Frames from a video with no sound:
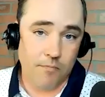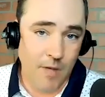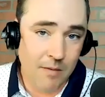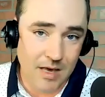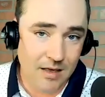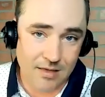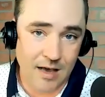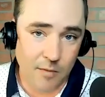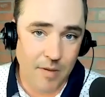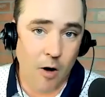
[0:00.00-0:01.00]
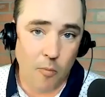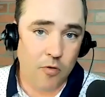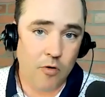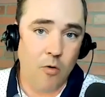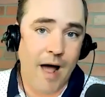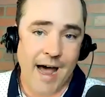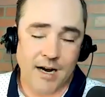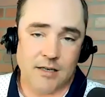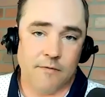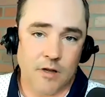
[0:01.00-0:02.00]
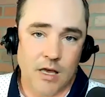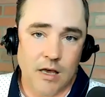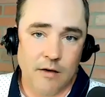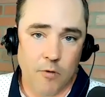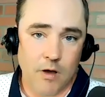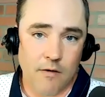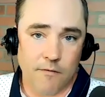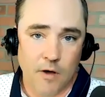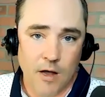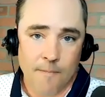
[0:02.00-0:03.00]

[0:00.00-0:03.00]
maybe think about proactively if we've